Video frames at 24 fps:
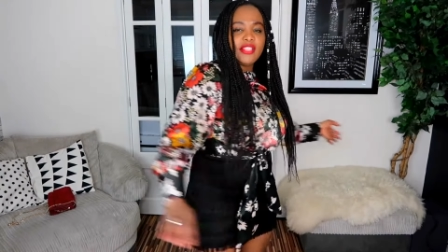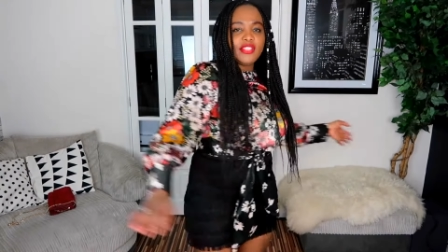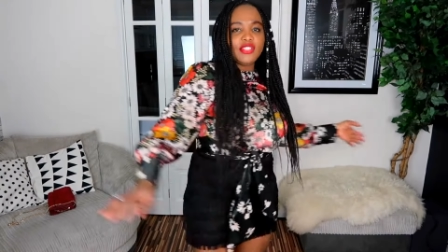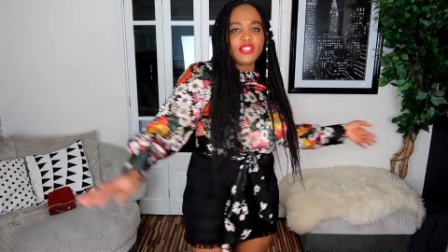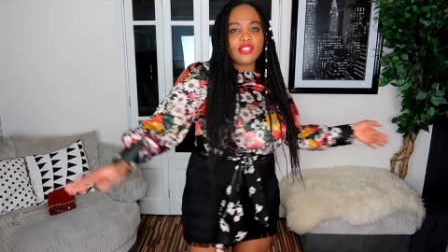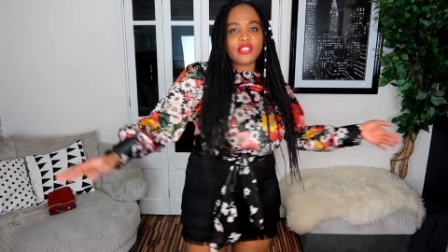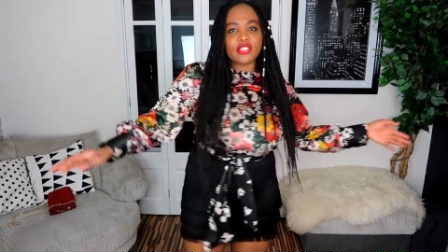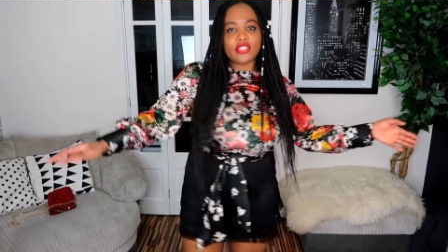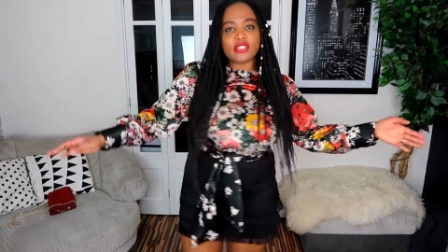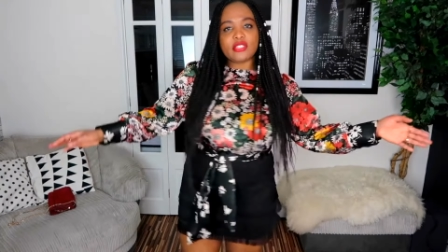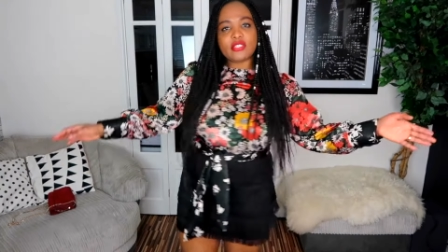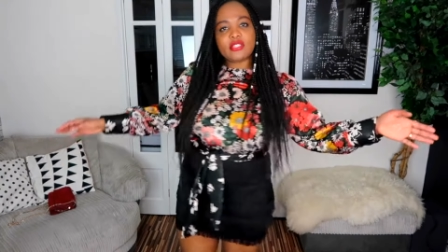
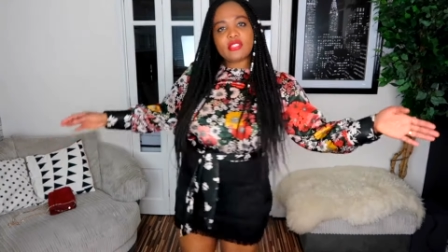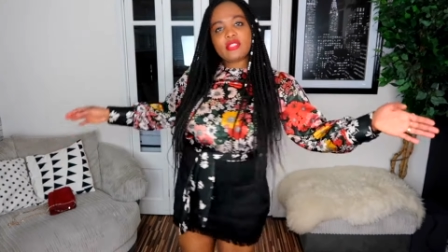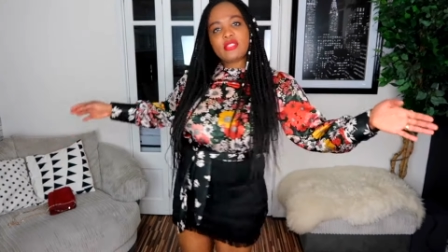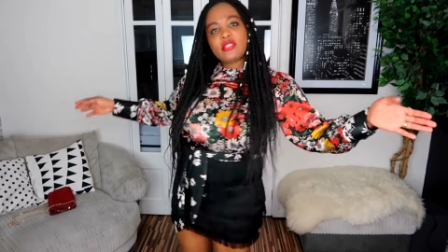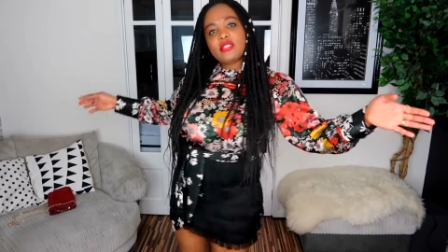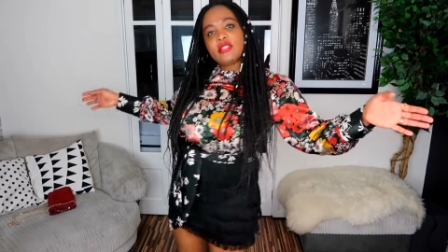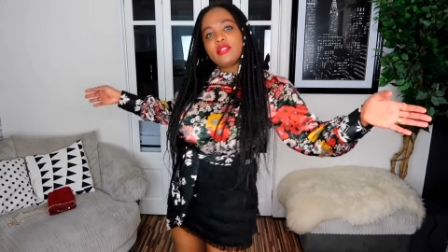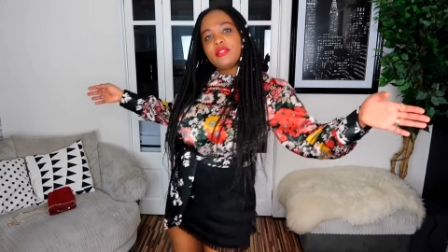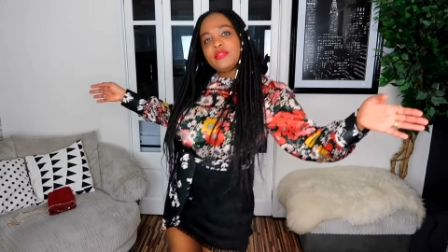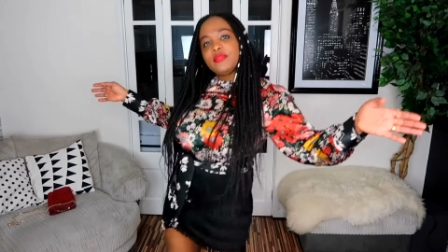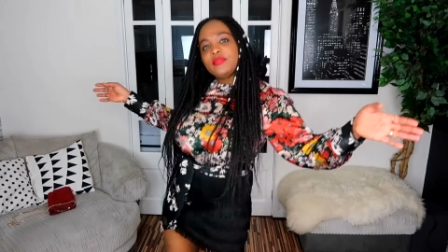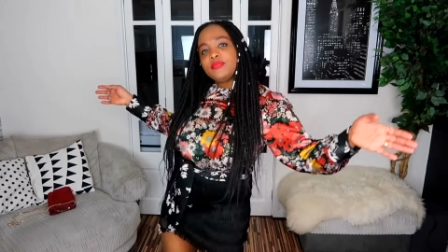It's
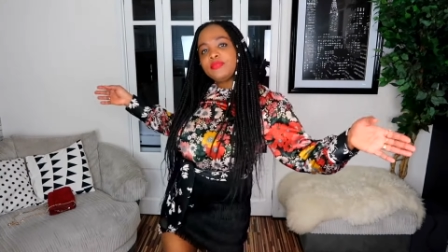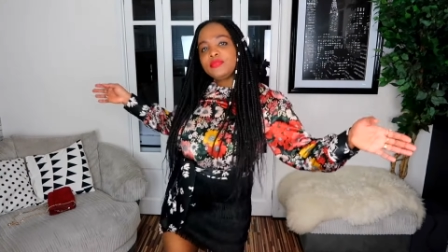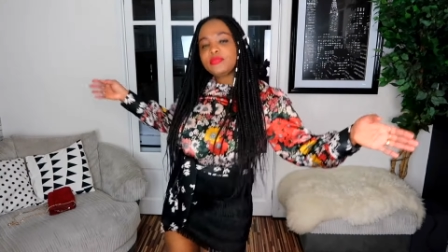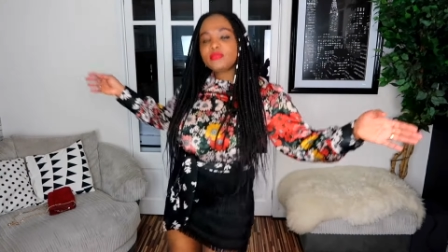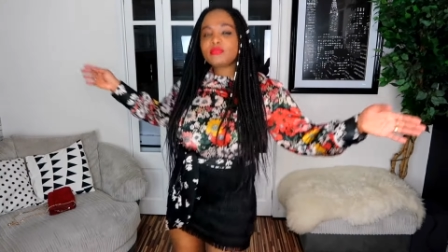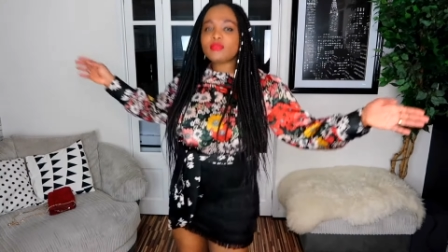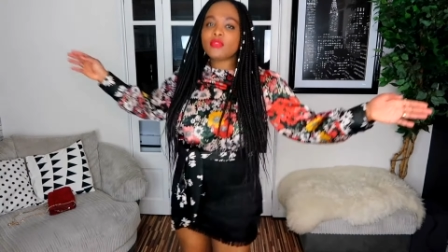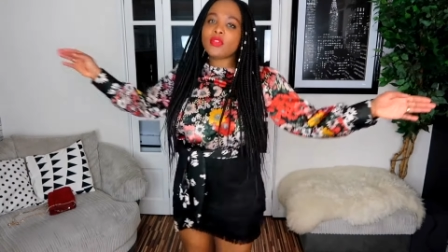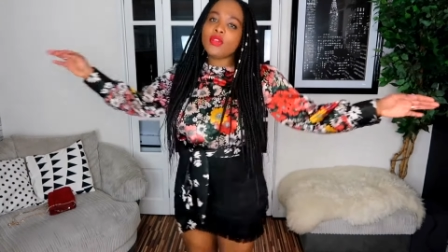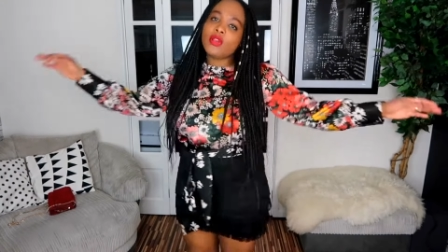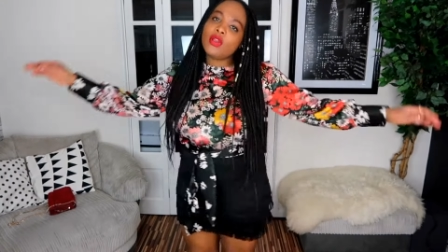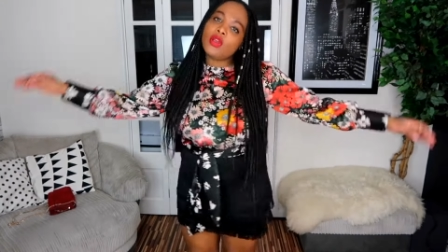just
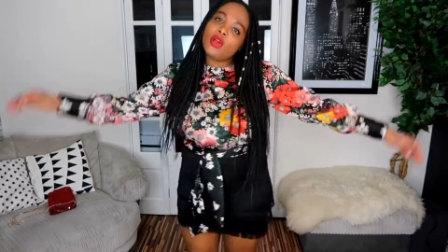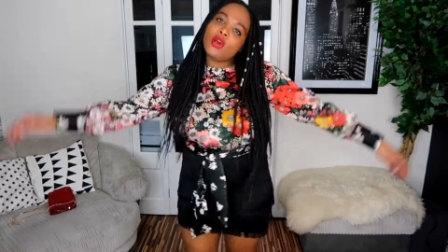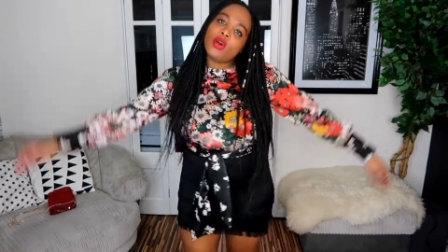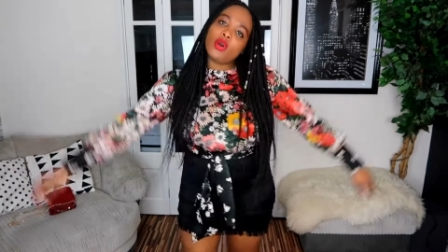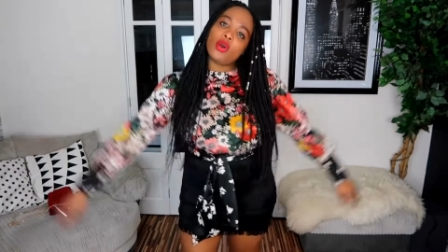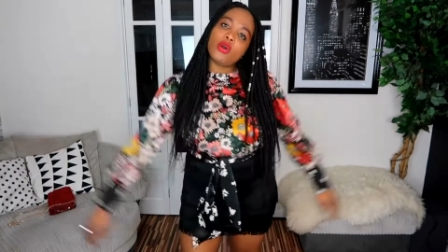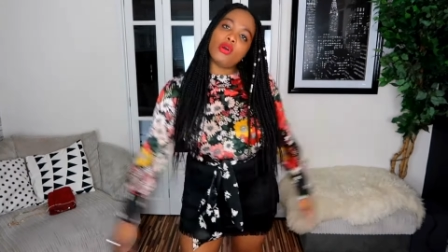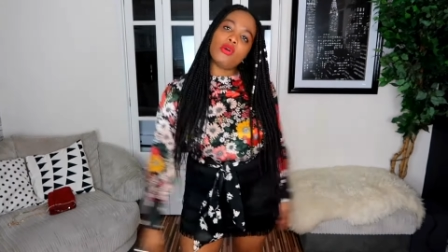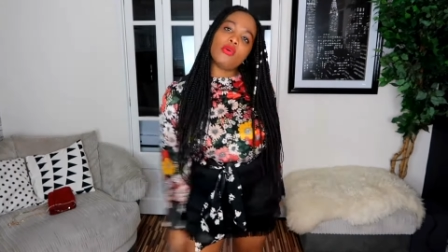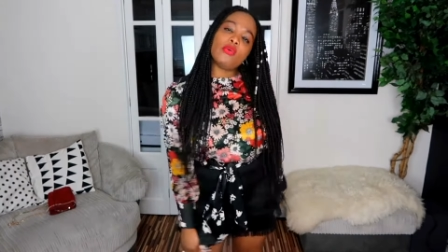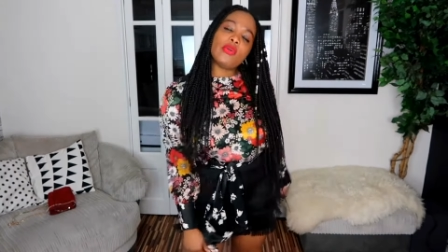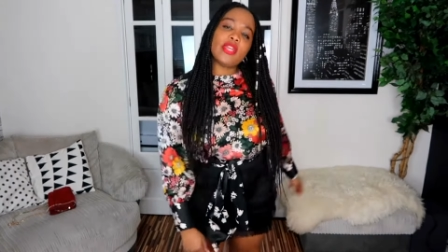
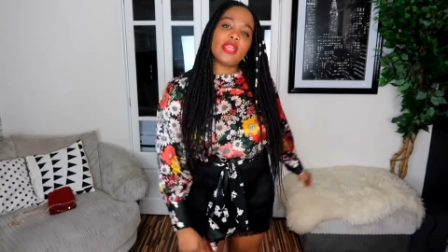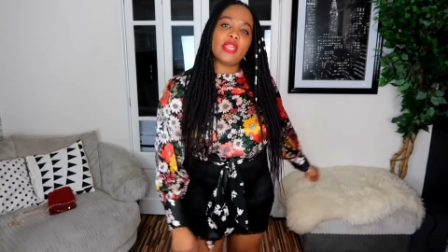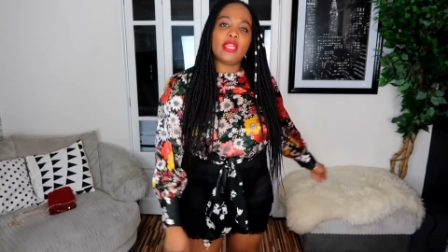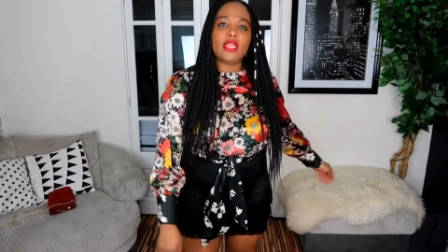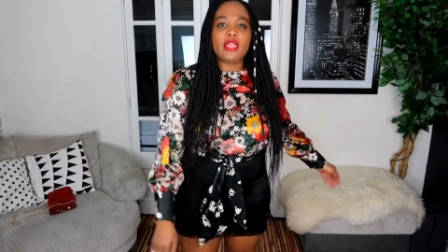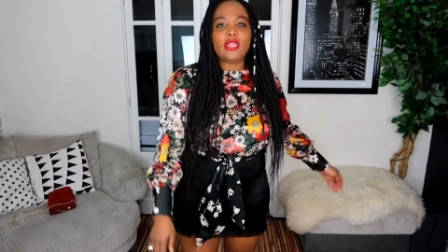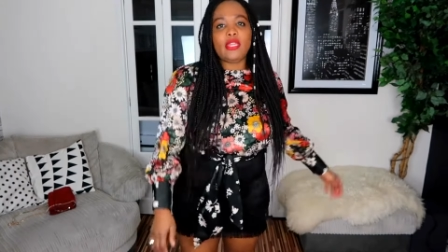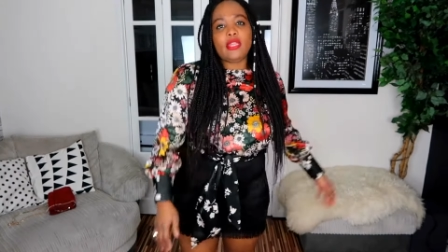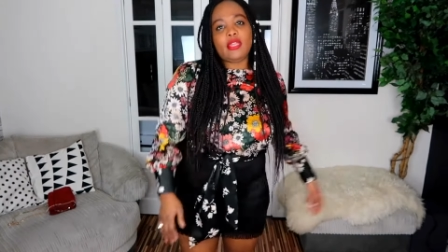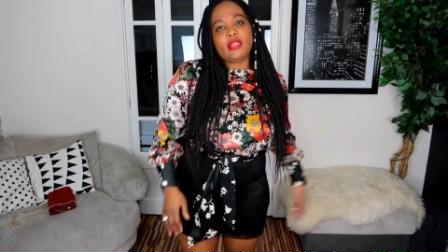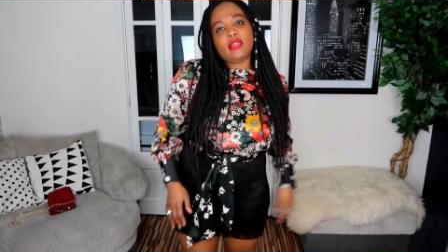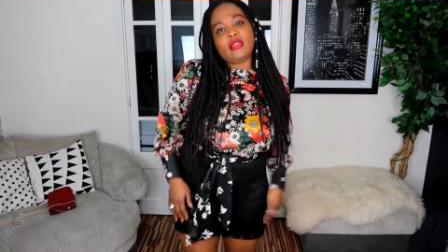
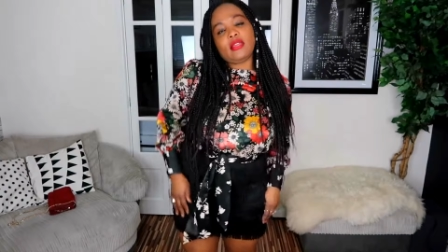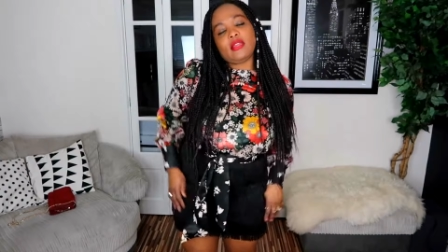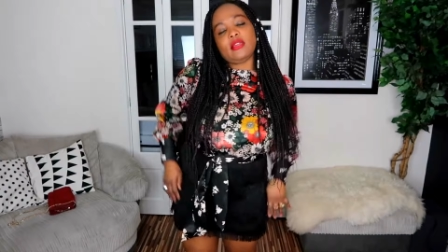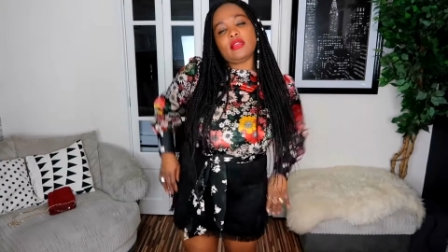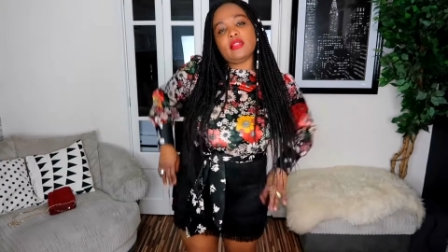okay,